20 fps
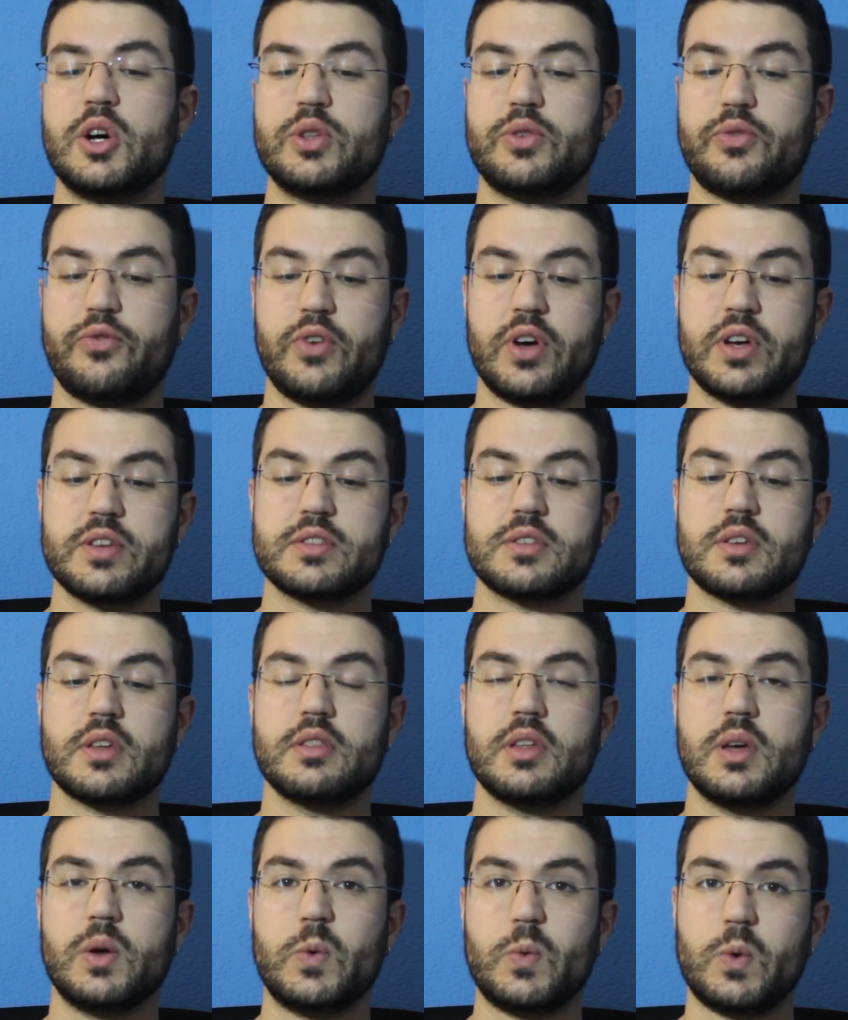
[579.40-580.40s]

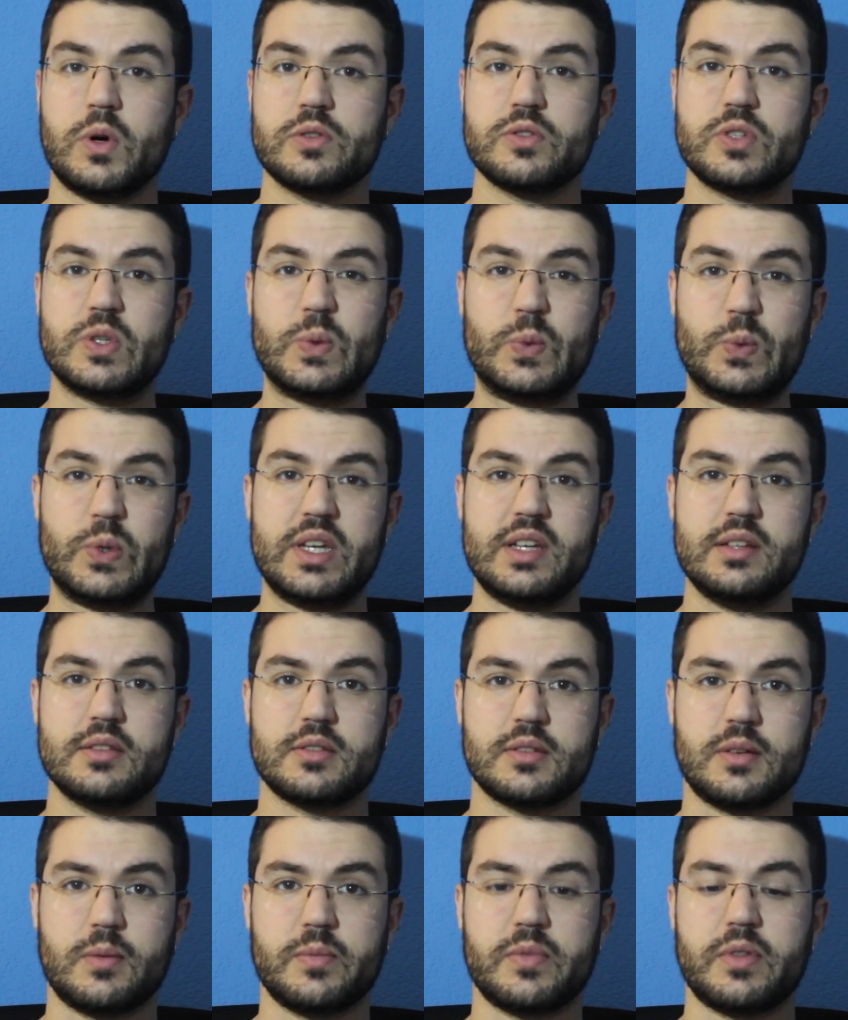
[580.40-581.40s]
First, they want to read
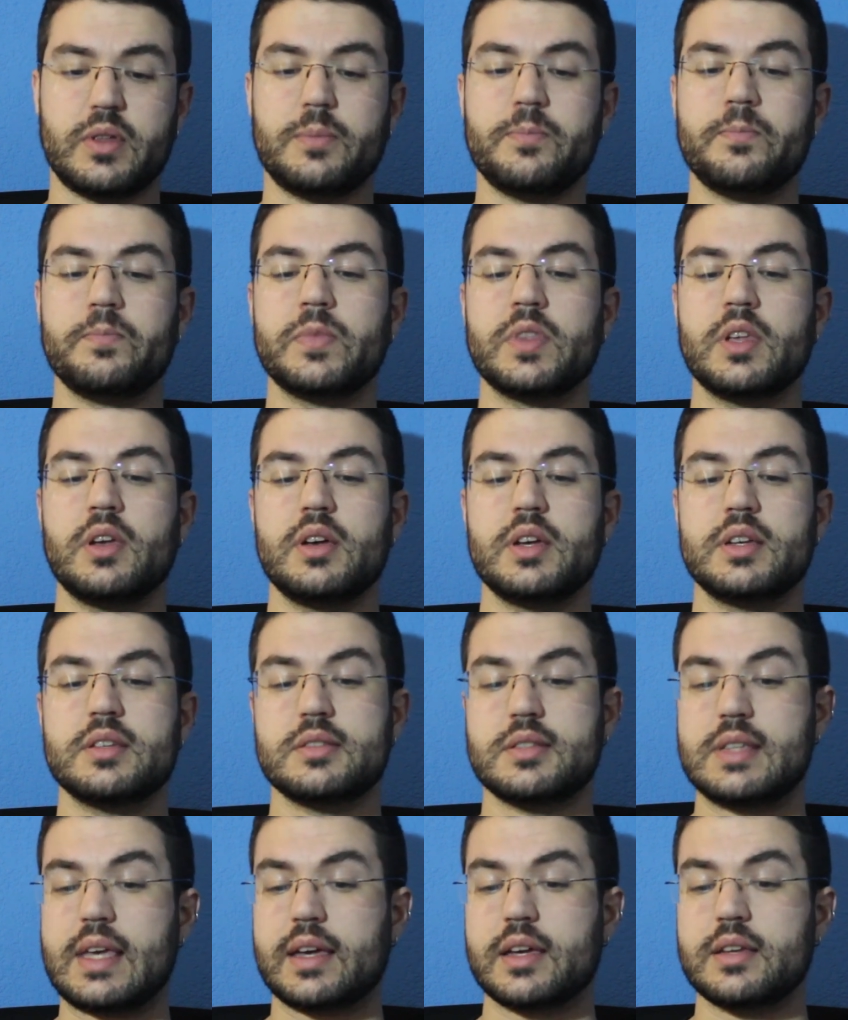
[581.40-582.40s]
something.
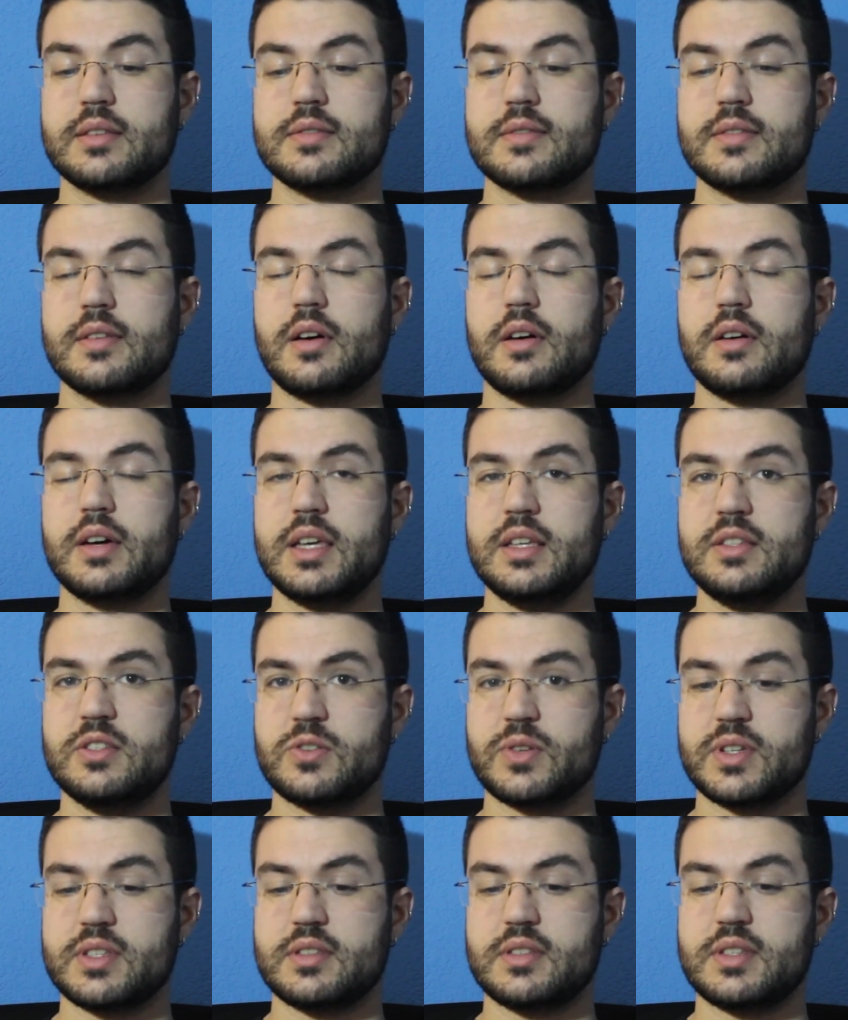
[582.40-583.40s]
Second, they are
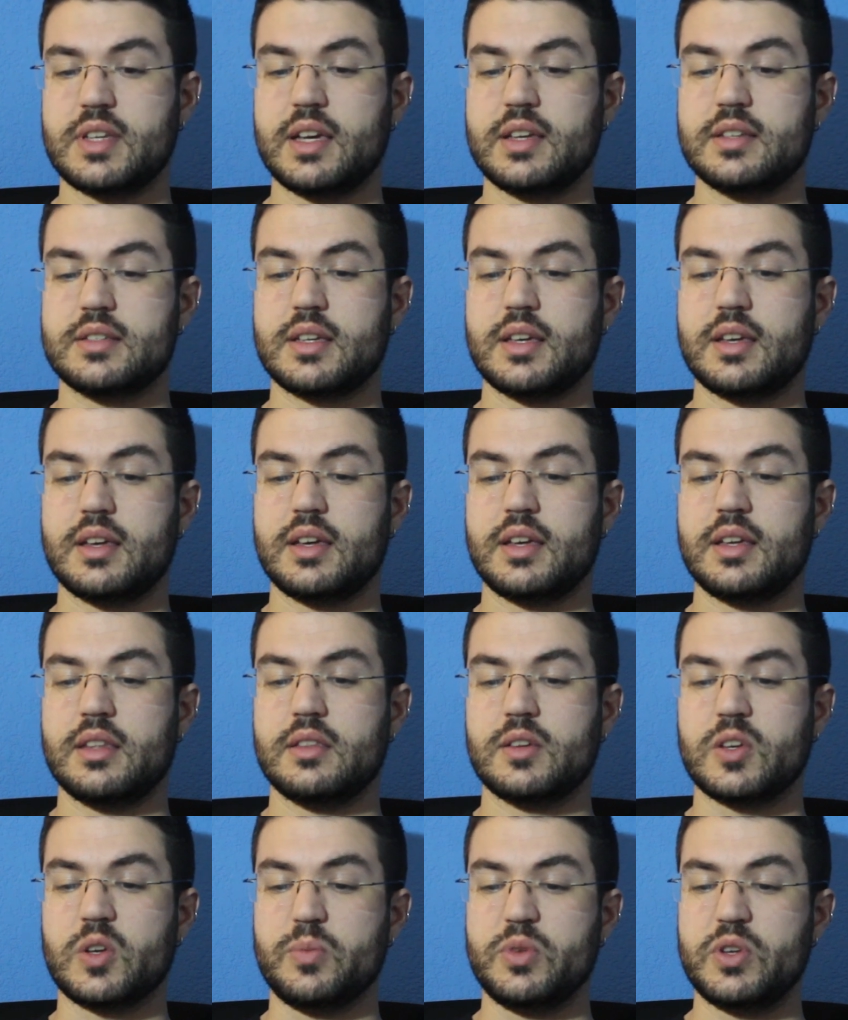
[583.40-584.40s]
interested in
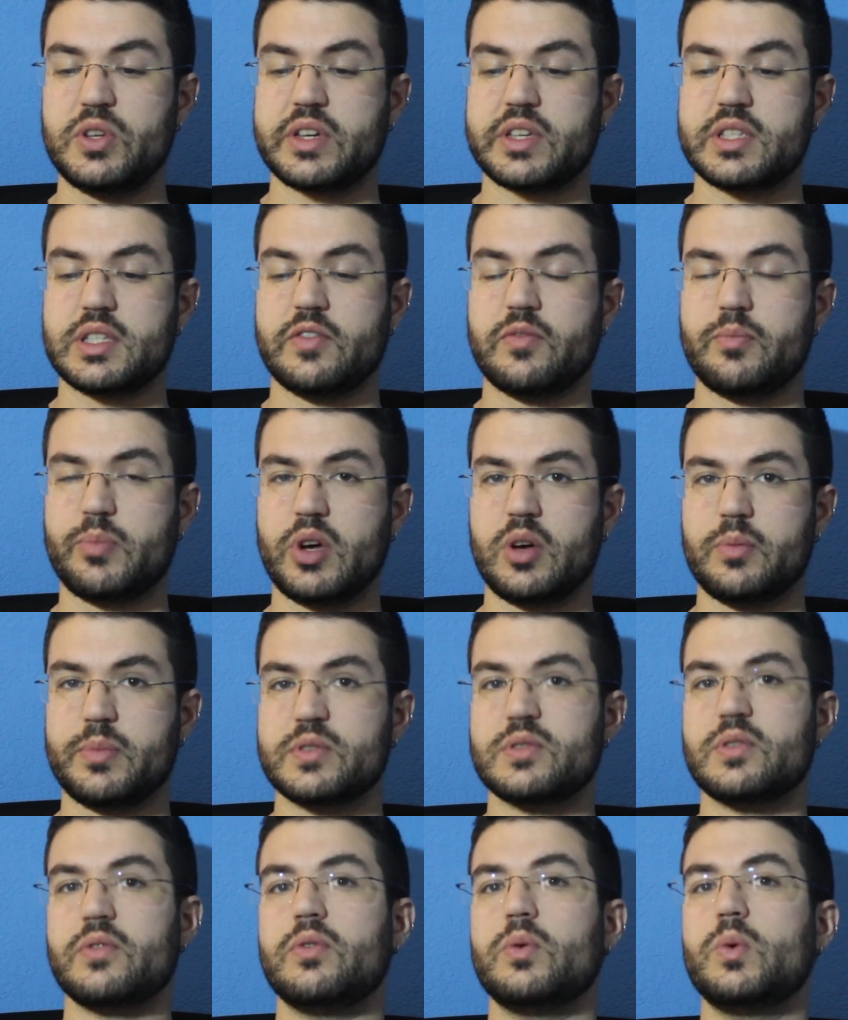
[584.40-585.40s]
the communicative
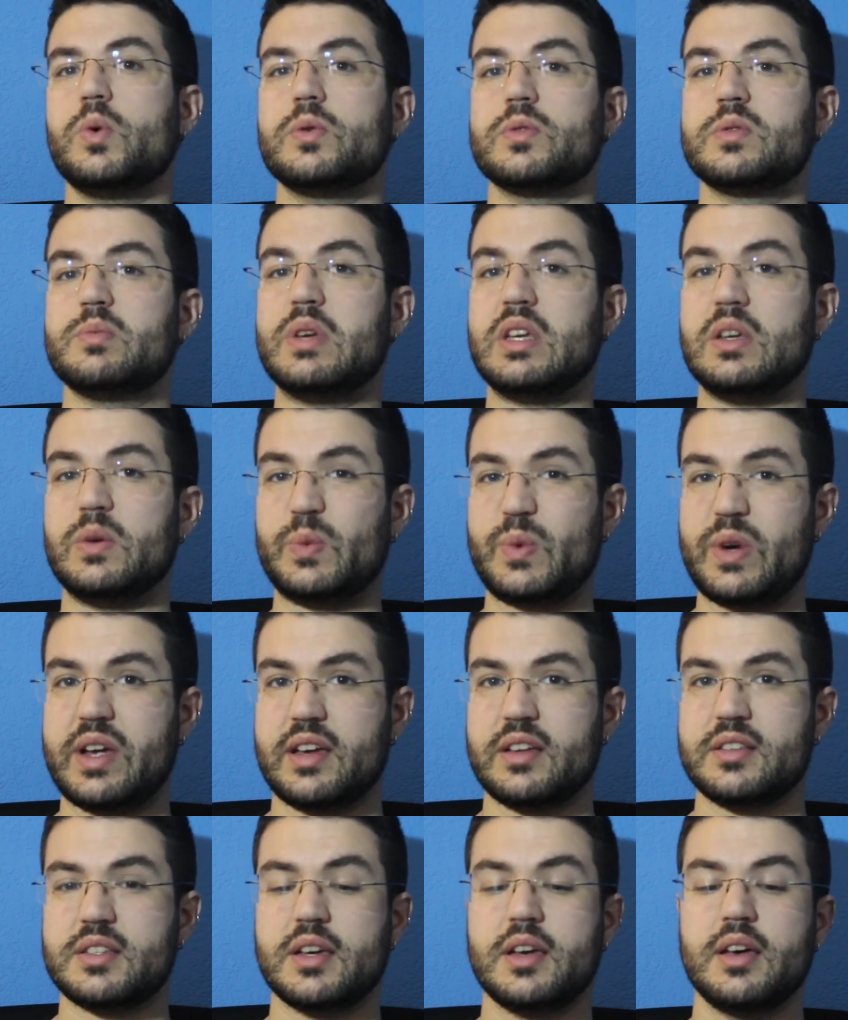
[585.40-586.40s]
purpose of what's being
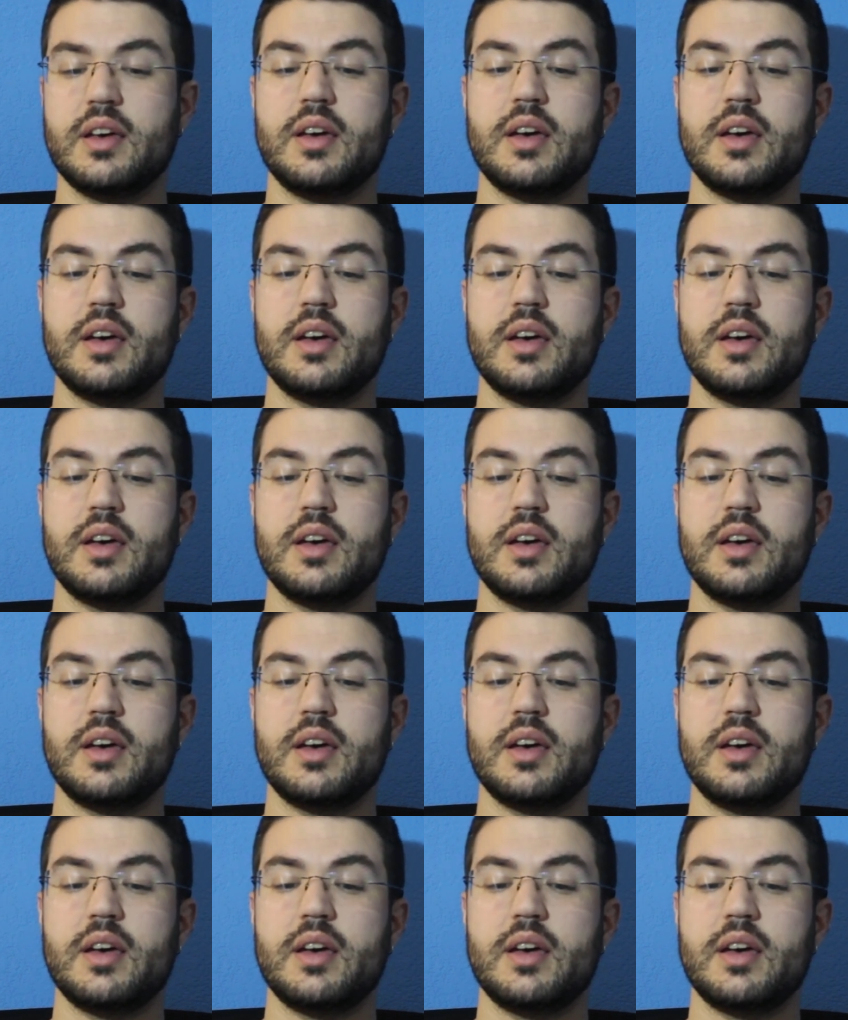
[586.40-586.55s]
read.